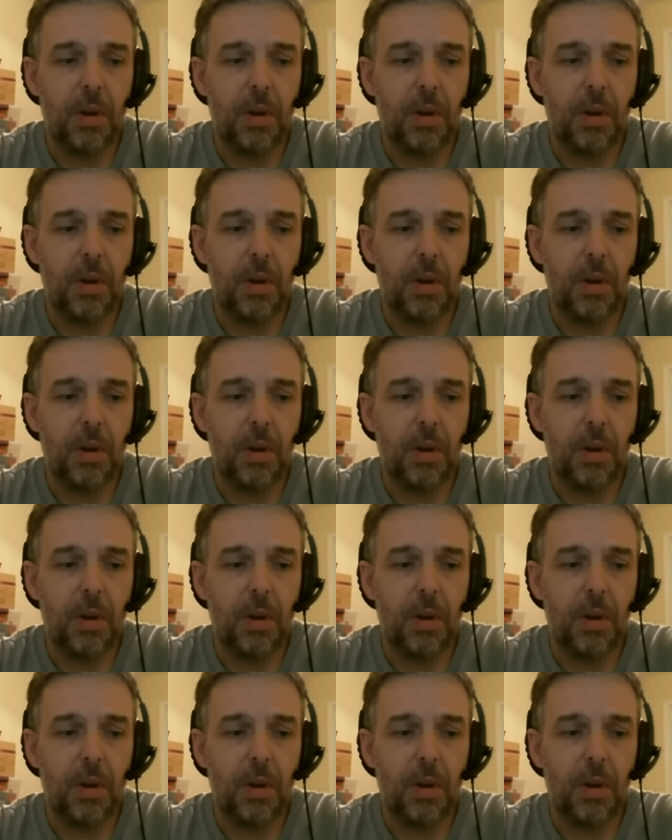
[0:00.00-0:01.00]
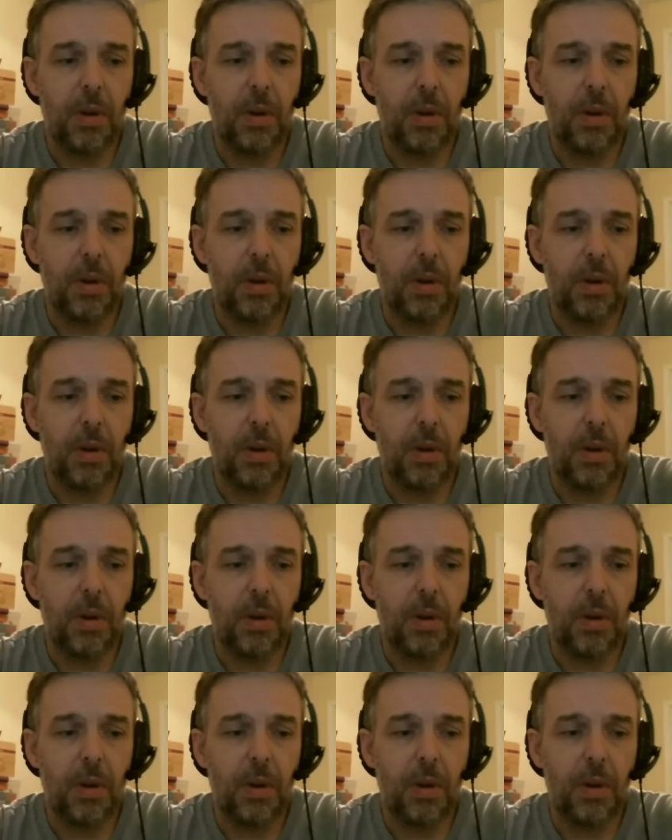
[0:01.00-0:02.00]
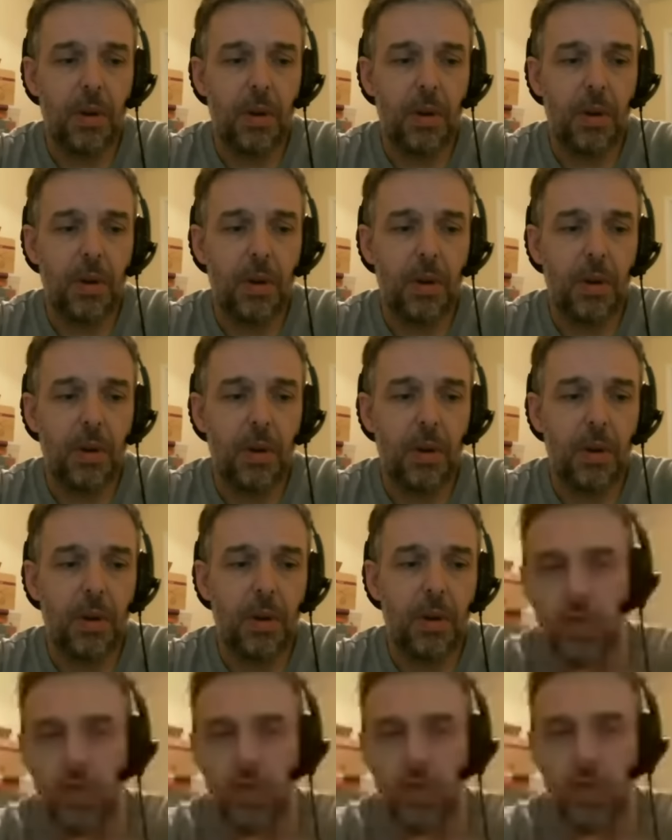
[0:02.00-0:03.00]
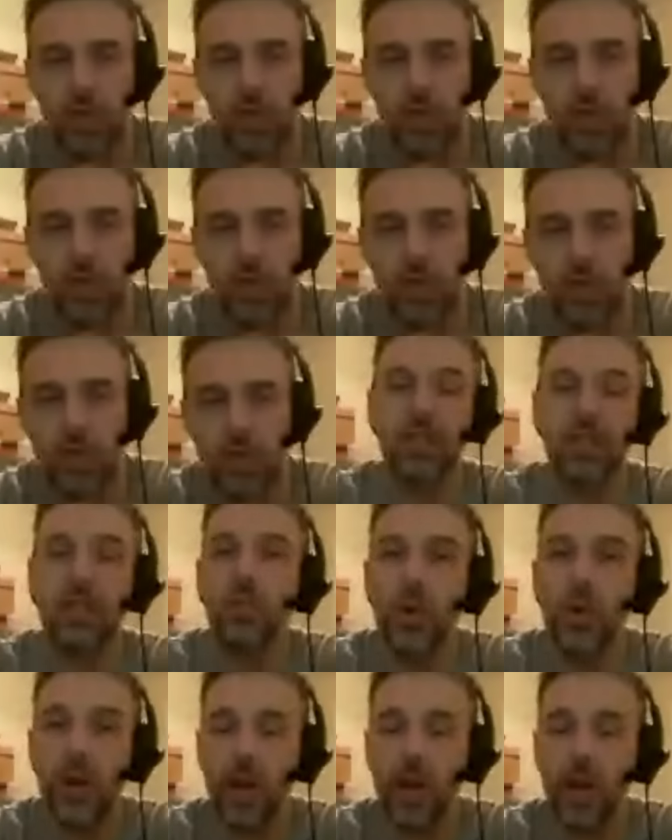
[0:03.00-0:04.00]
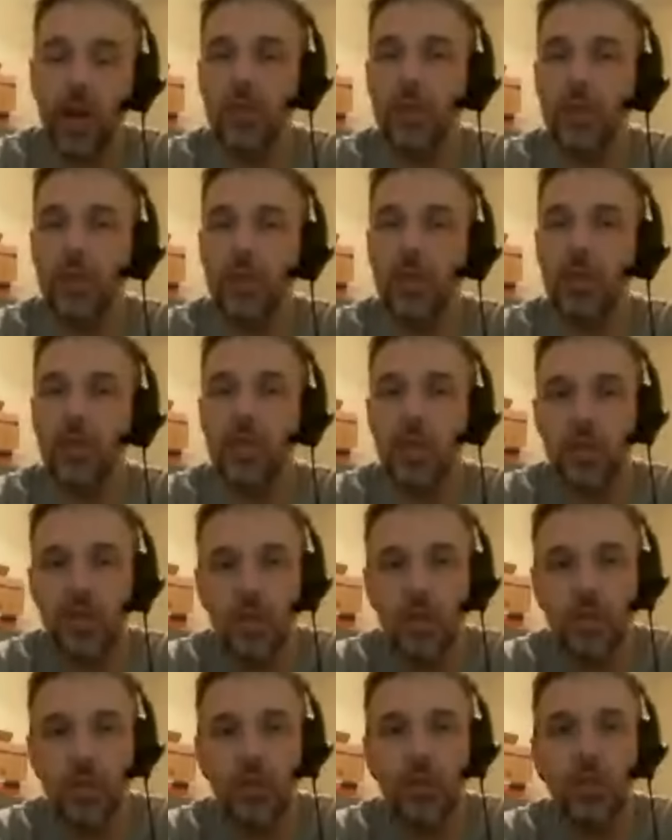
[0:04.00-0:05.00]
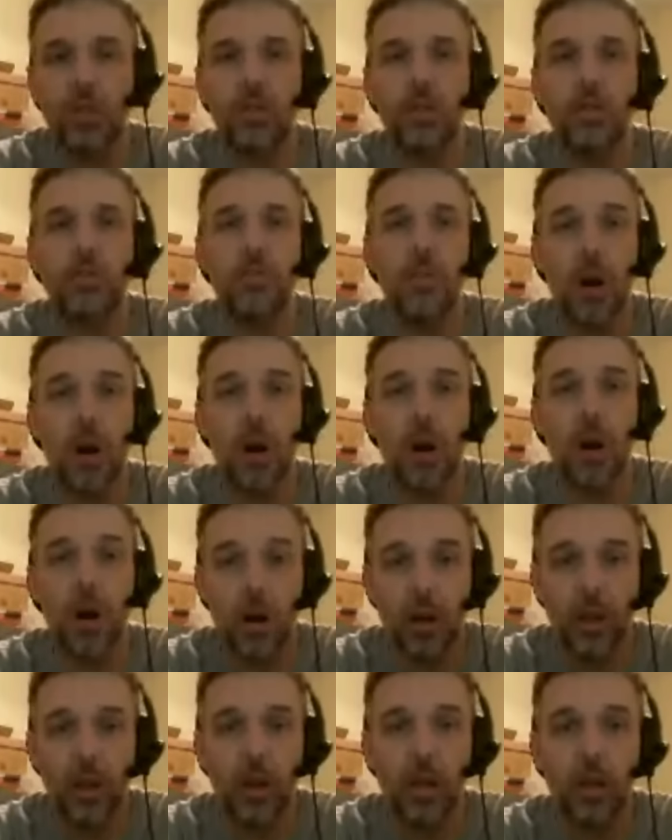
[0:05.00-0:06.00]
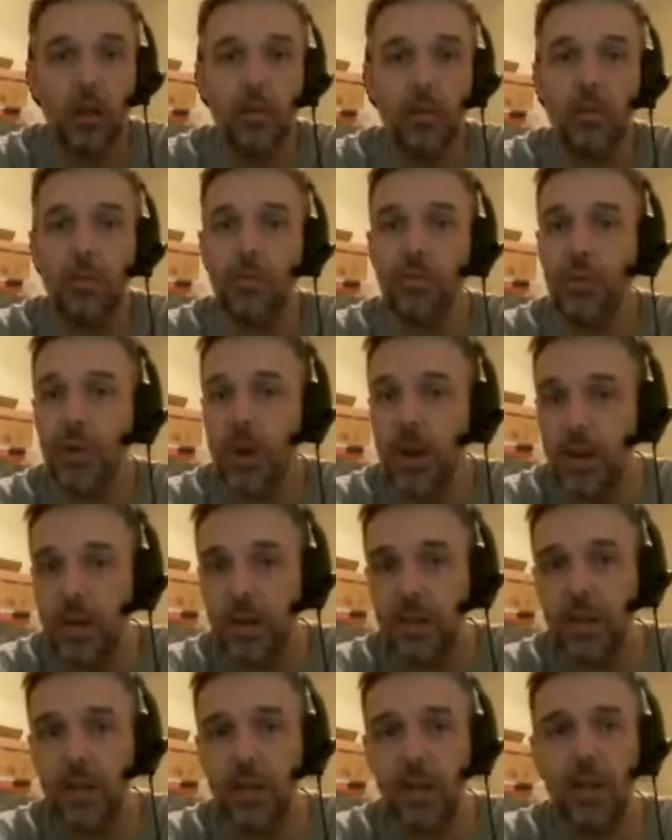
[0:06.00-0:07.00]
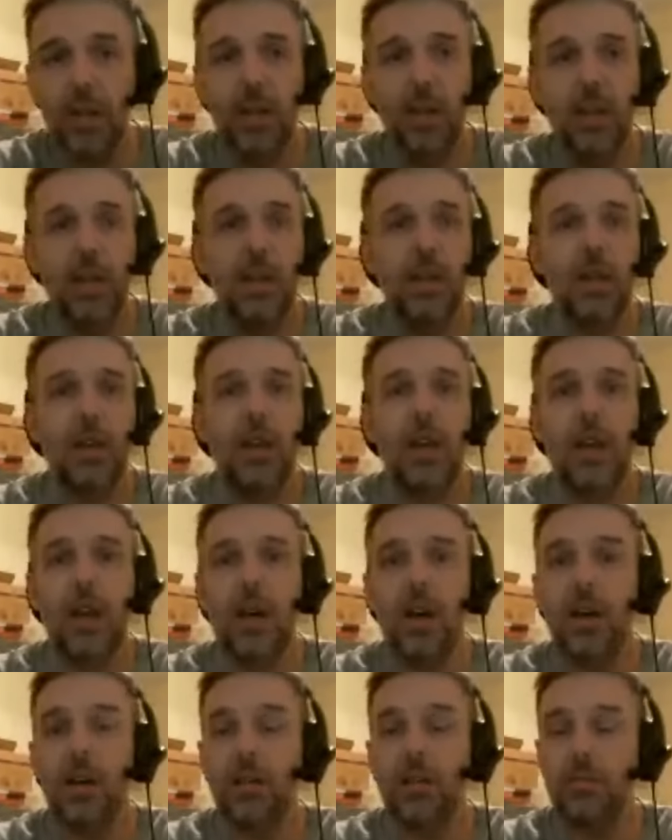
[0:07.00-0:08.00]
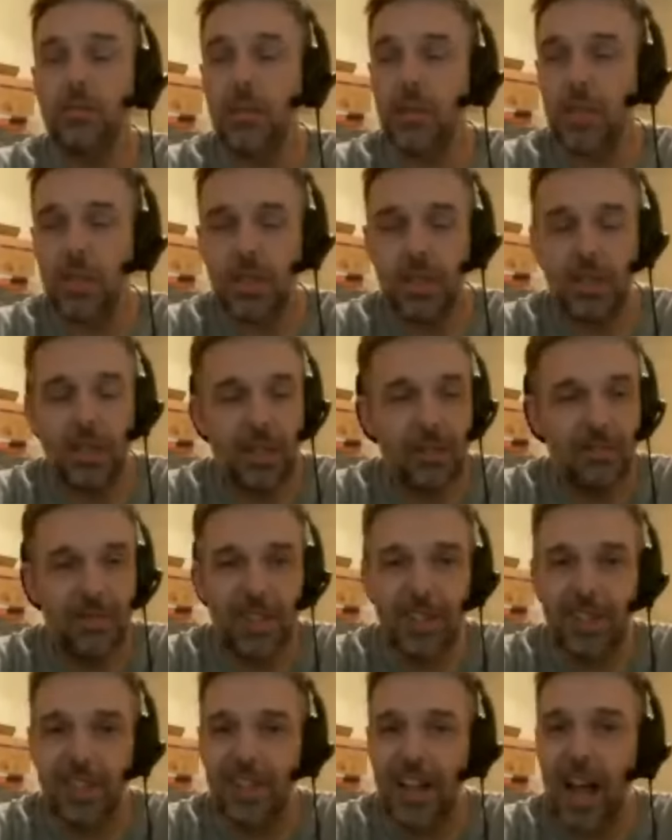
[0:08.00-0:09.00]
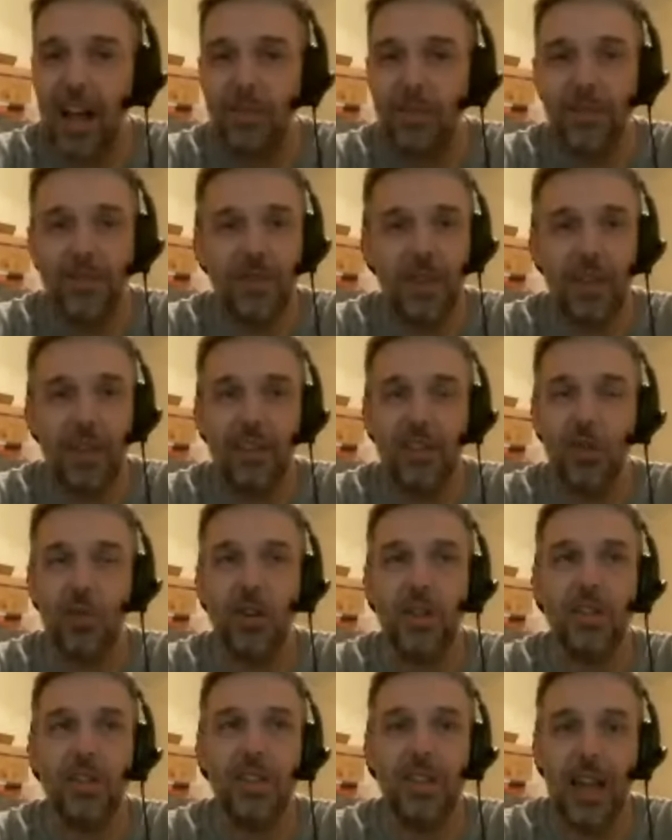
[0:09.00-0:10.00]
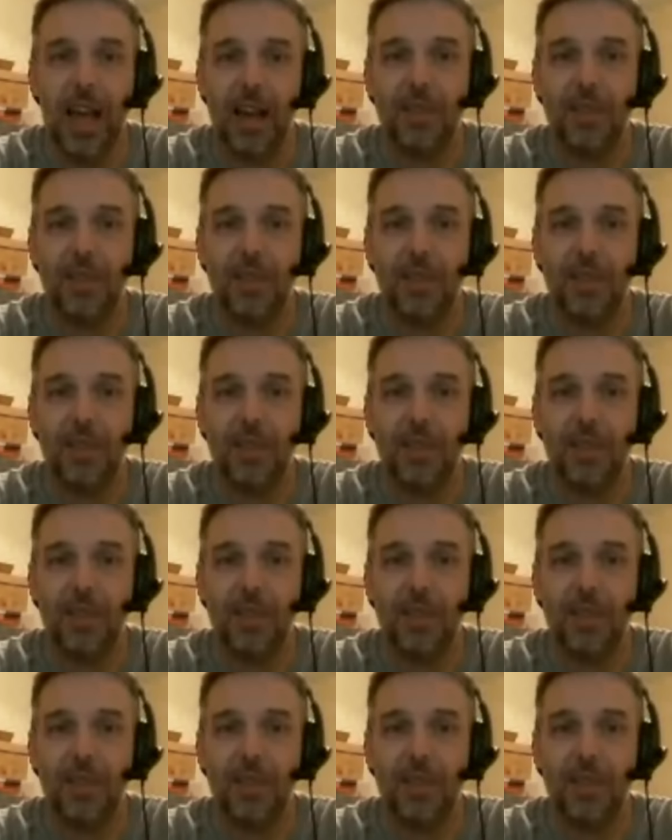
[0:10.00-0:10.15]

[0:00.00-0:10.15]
I mean, you do have to take into the cost, as we said, the molds, the templates, logistics, warehousing, distribution, marketing, print, uh, staff, uh, sorry, staff